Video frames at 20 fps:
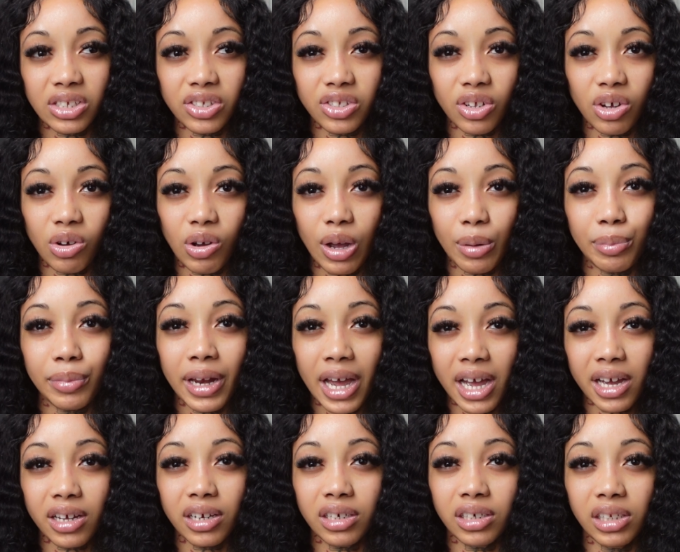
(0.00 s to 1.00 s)
so I'm
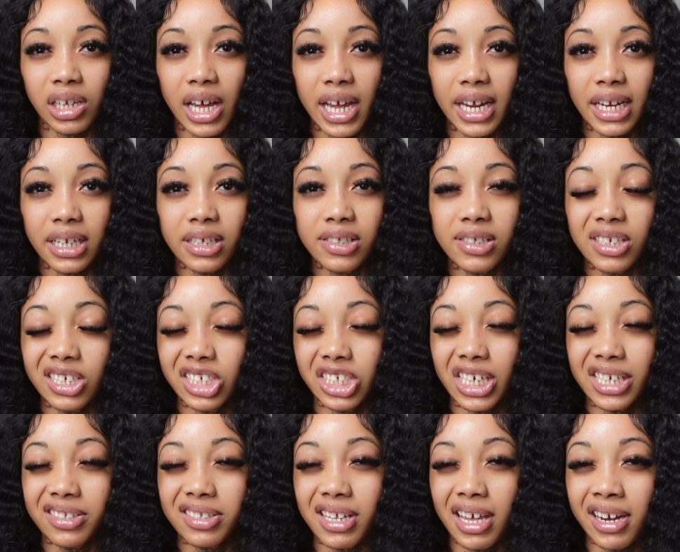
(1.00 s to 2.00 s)
not gonna like
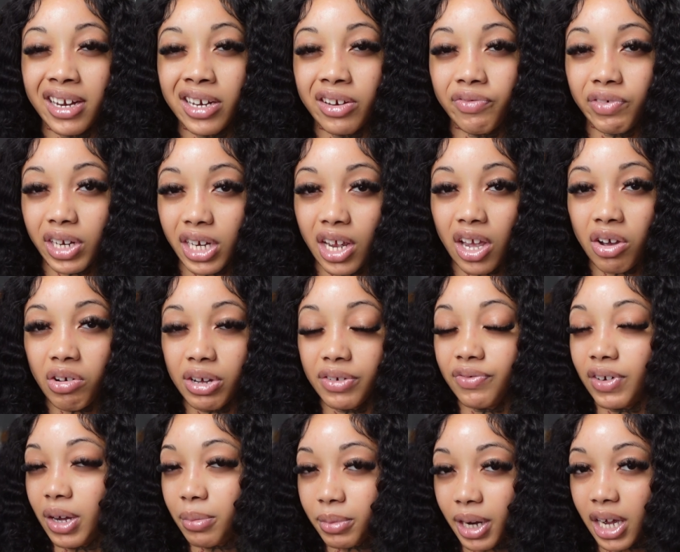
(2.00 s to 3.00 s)
suggest that in the video if
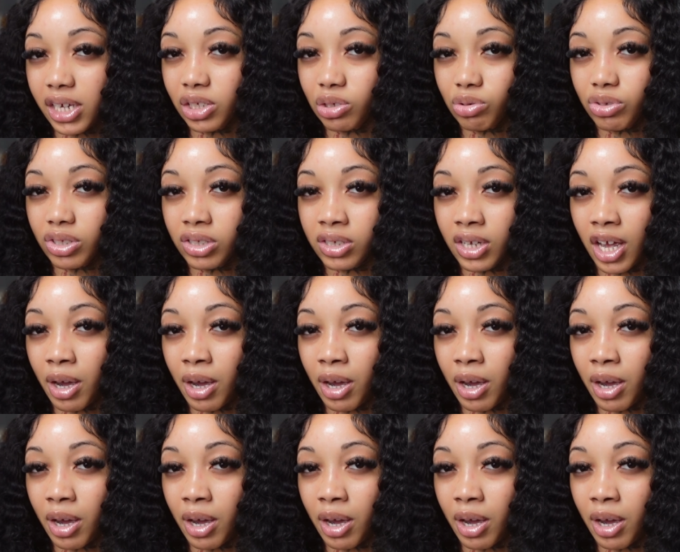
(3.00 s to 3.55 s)
I'm not using it.